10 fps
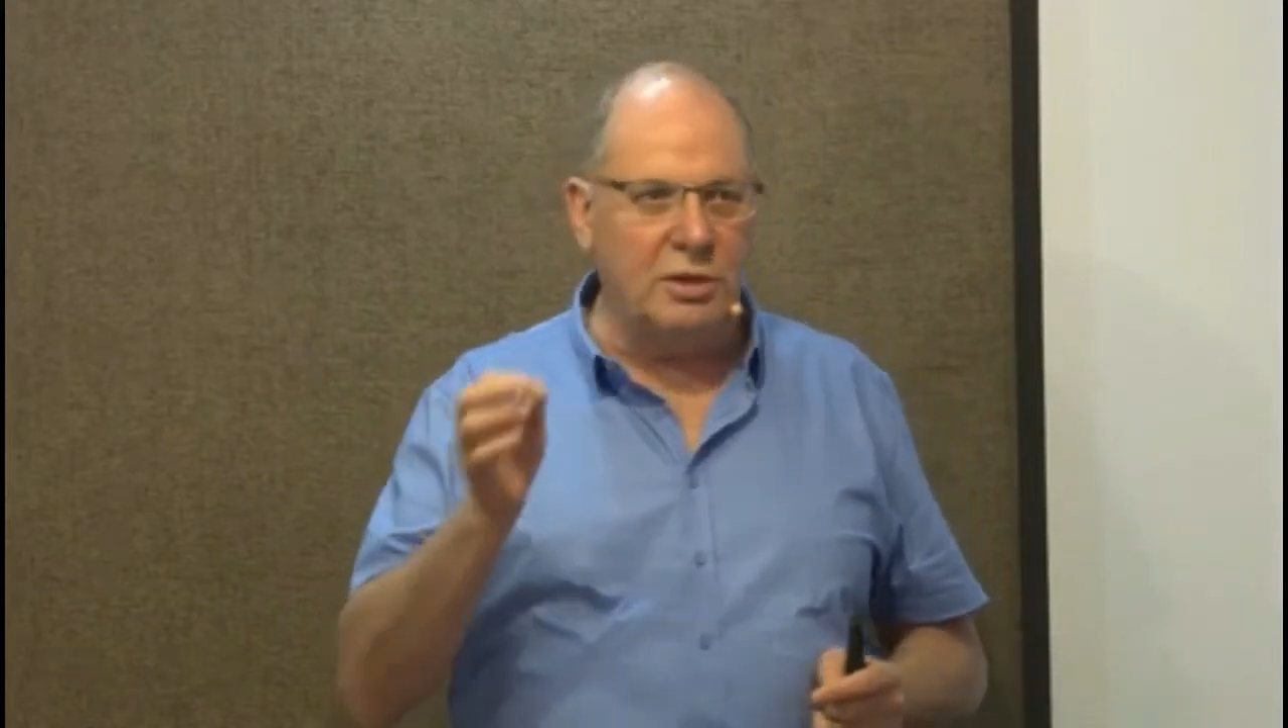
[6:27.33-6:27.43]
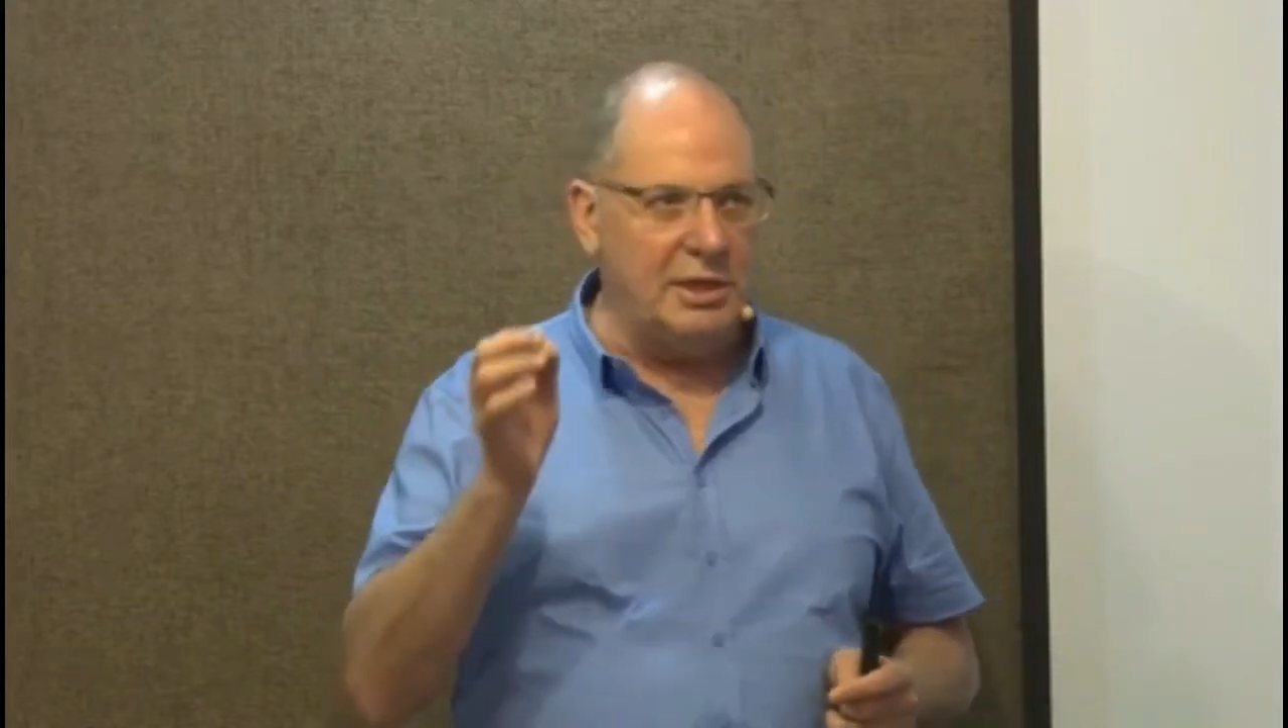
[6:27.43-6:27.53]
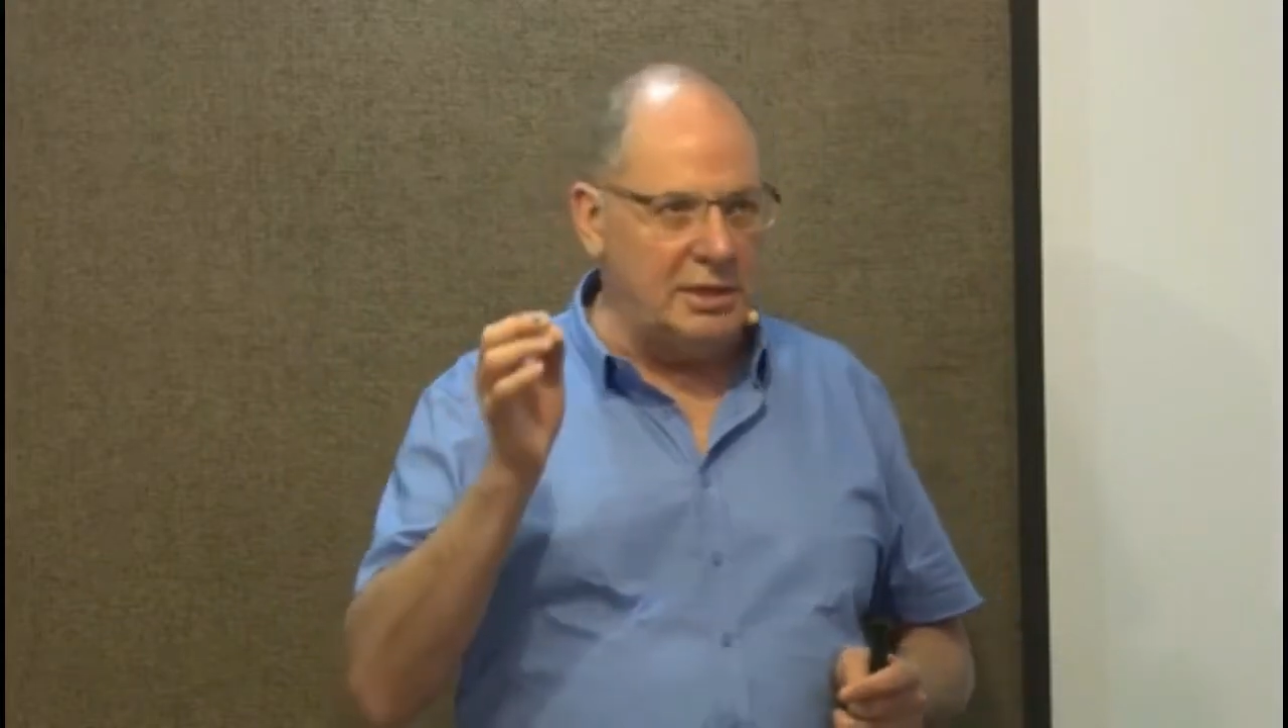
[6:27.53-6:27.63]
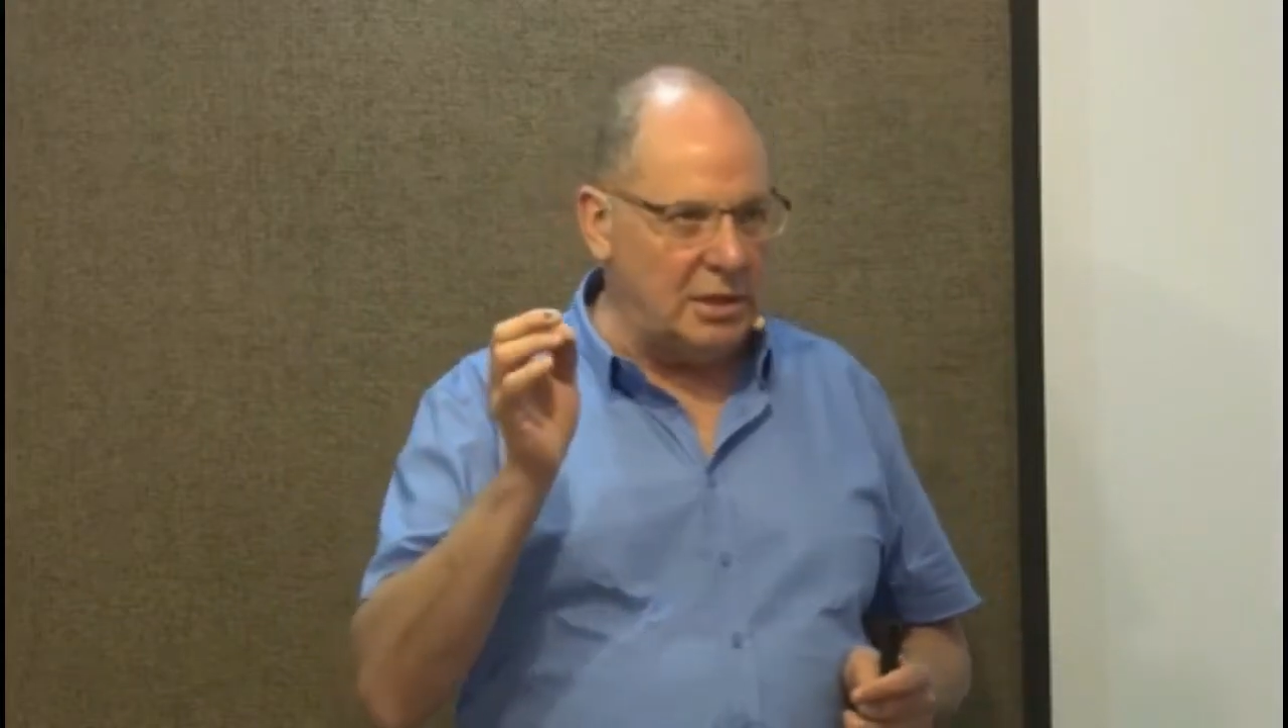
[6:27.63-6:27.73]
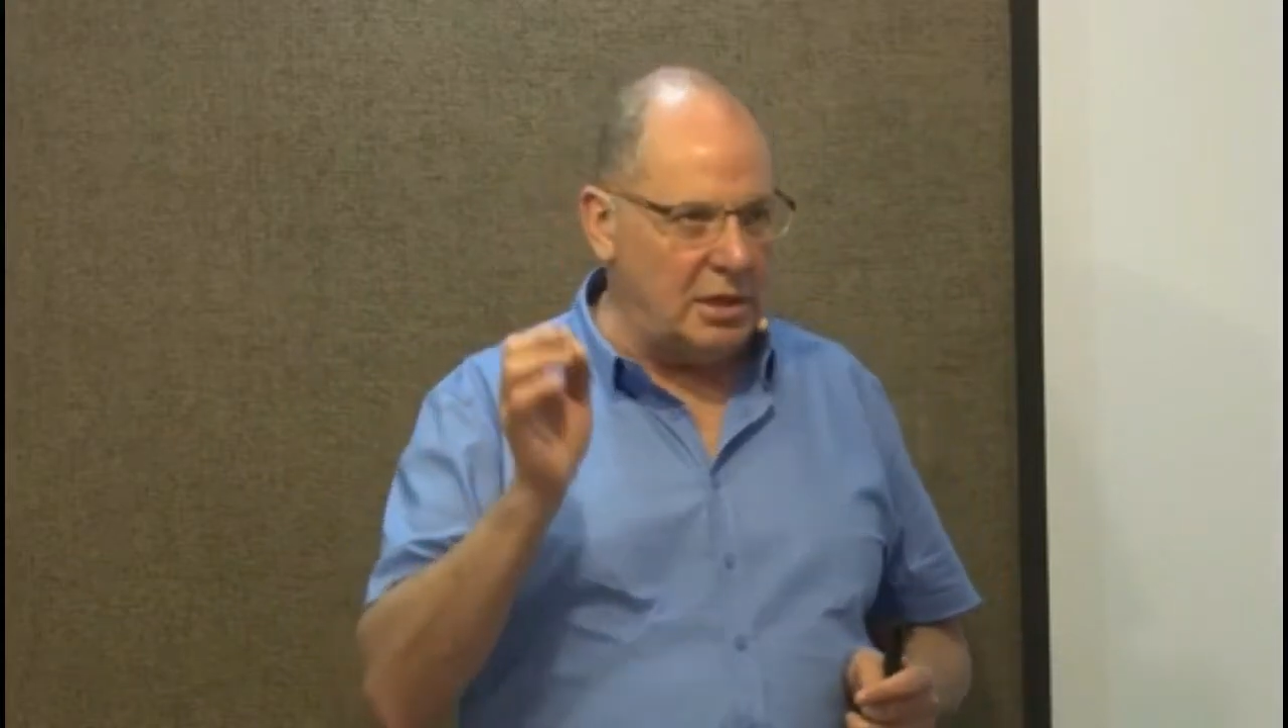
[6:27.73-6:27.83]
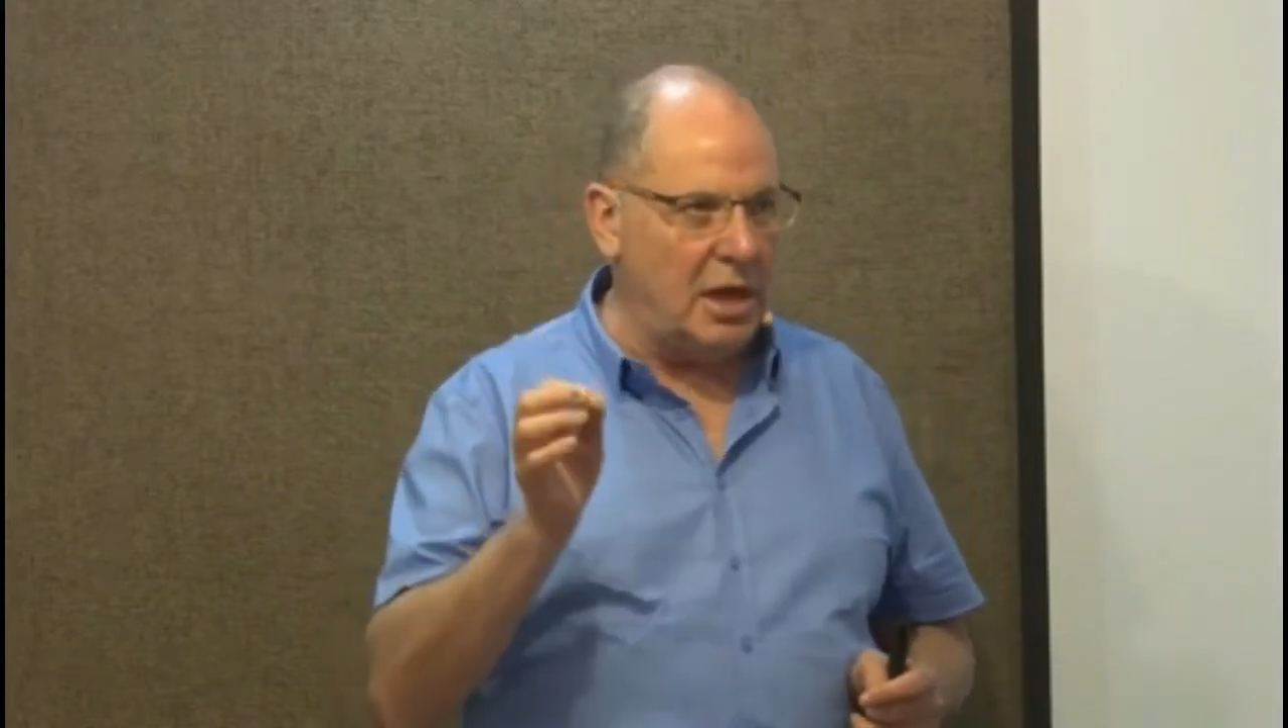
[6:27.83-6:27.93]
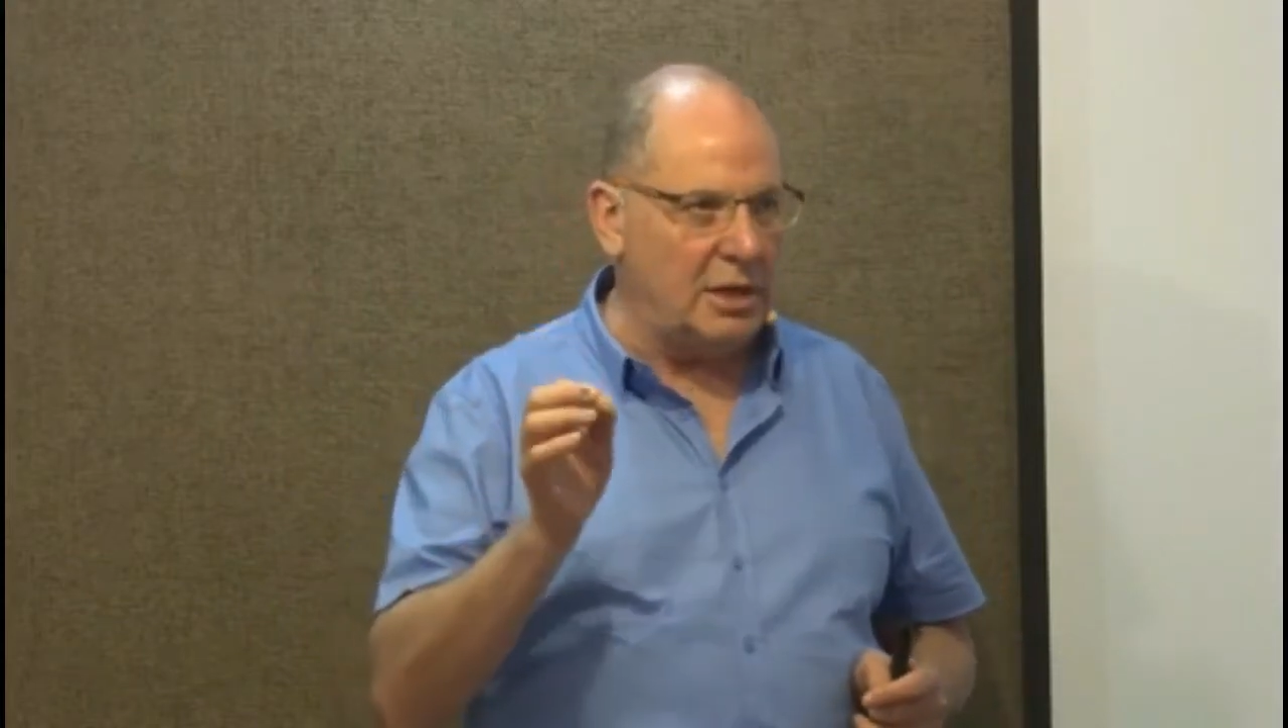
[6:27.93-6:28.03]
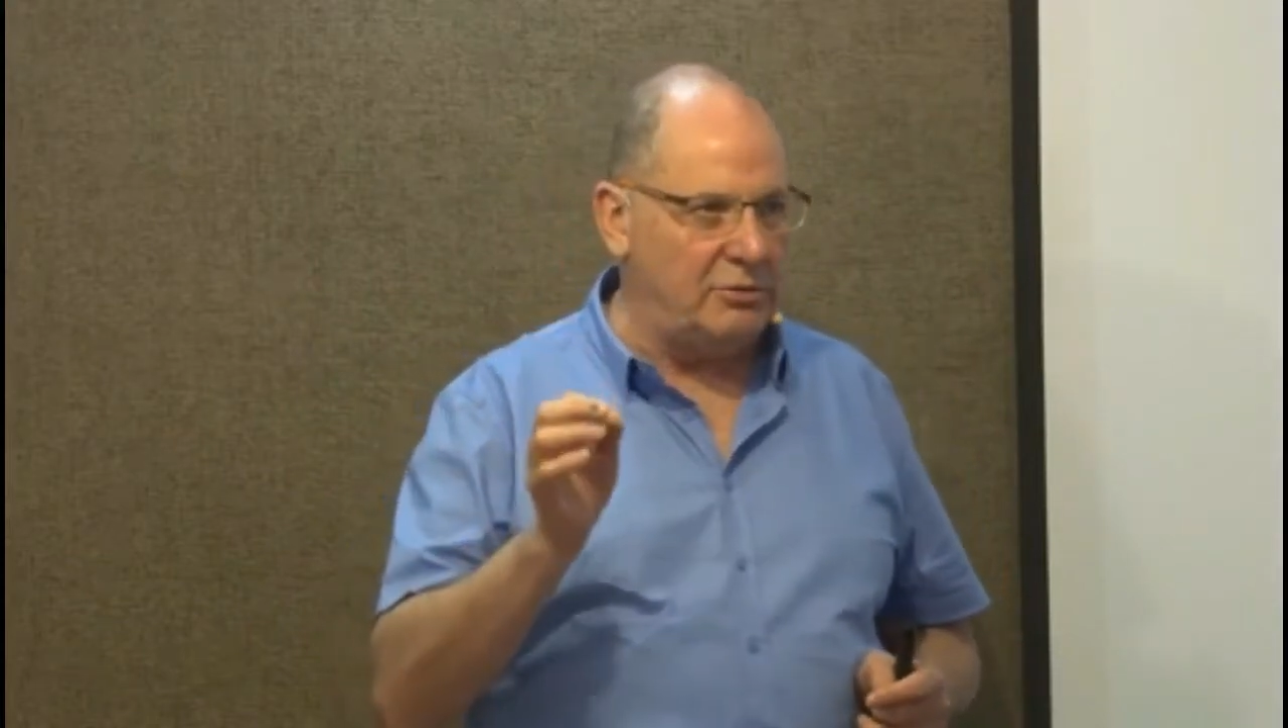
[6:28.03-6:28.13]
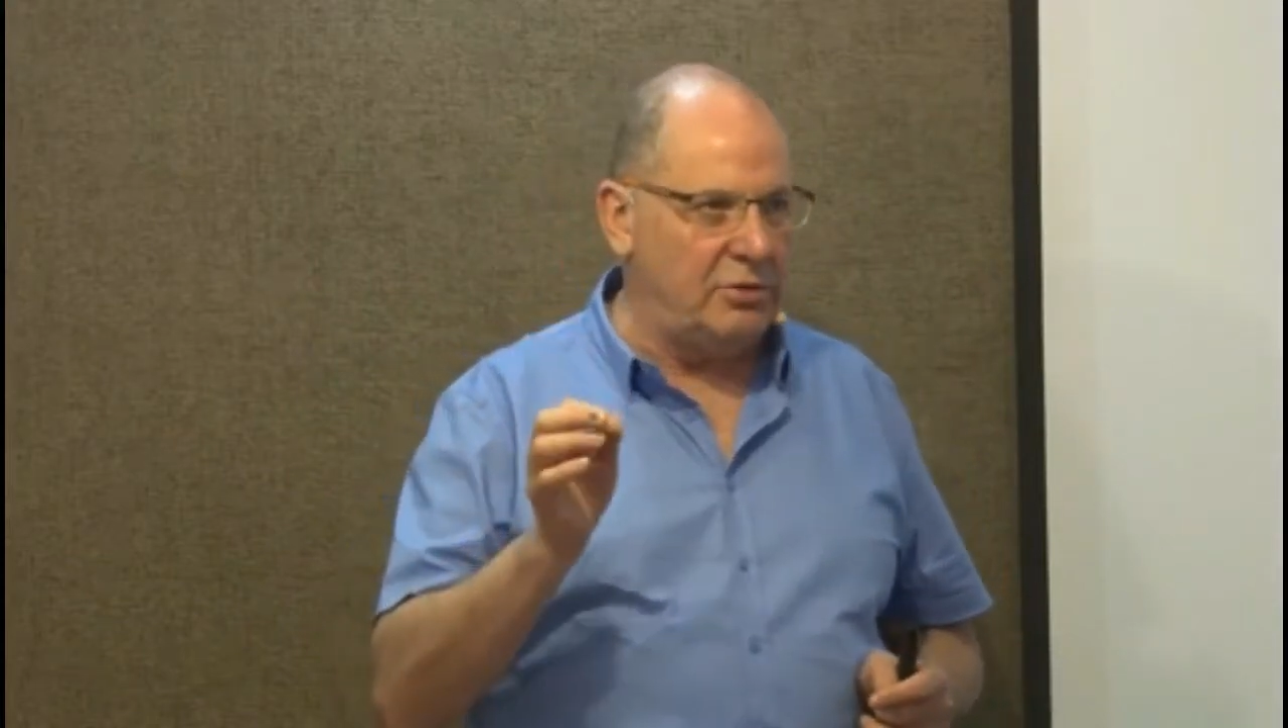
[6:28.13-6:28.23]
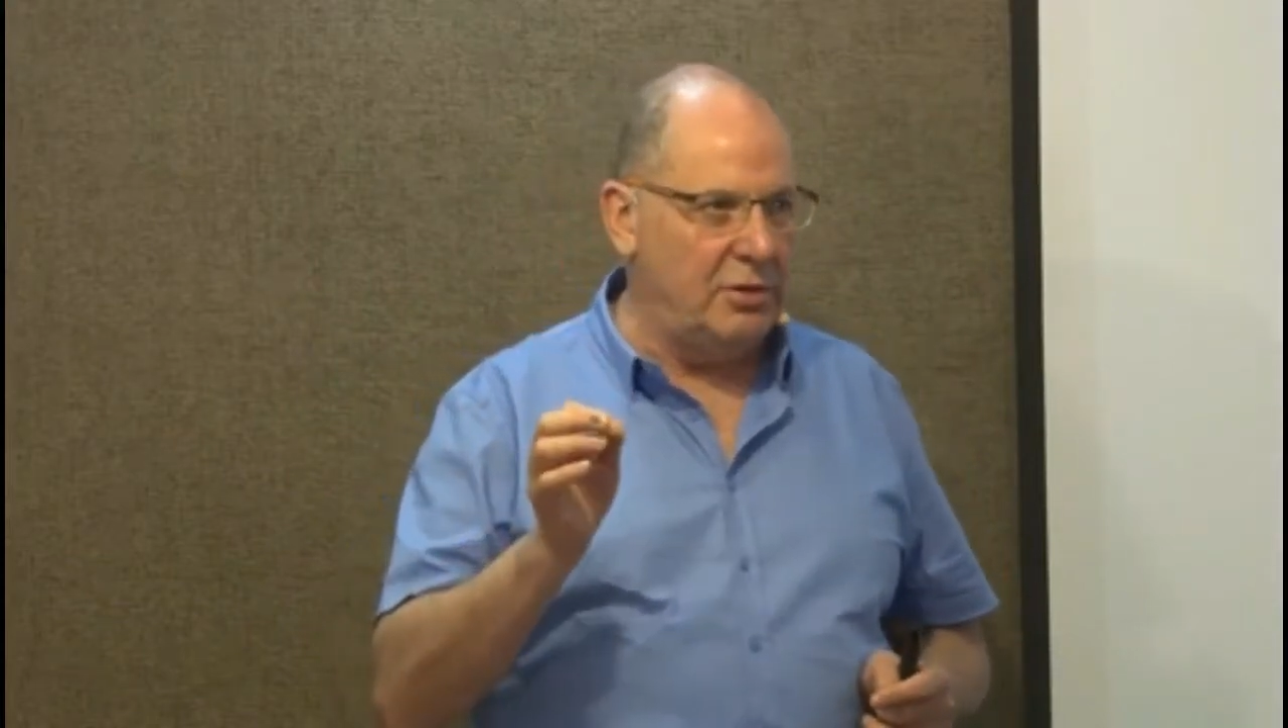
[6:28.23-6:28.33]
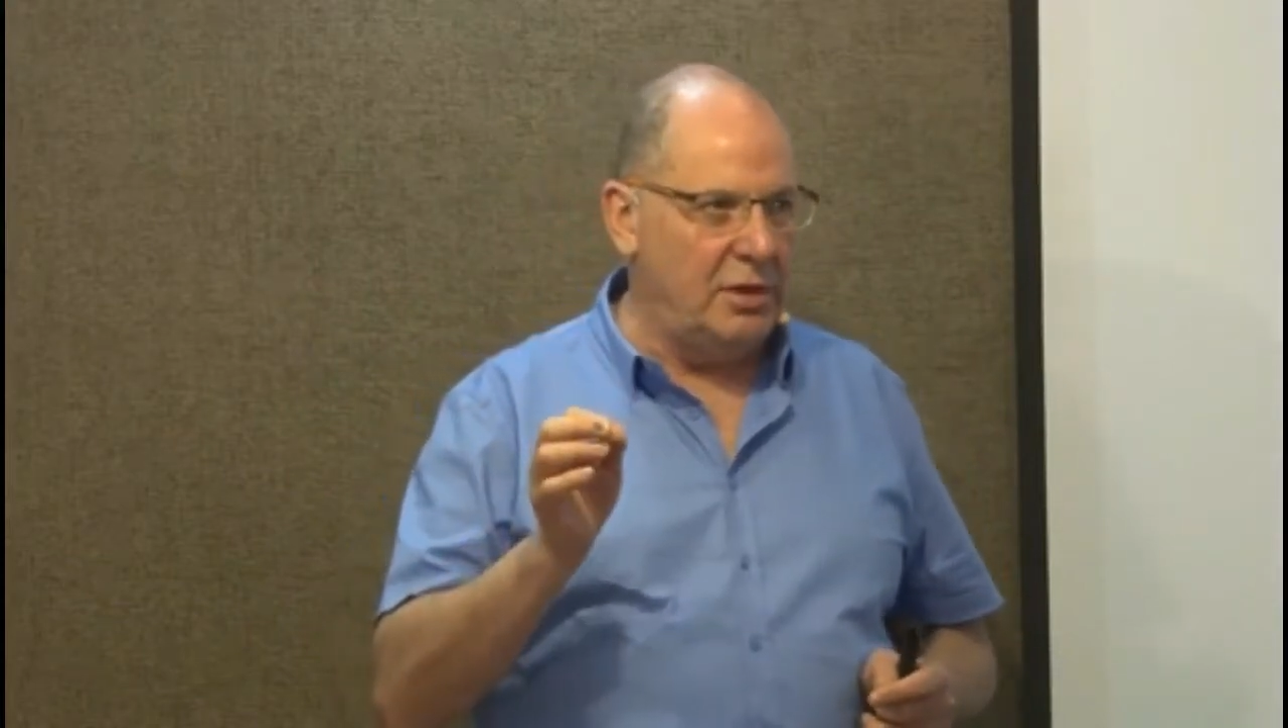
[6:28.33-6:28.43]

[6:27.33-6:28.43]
need a lot,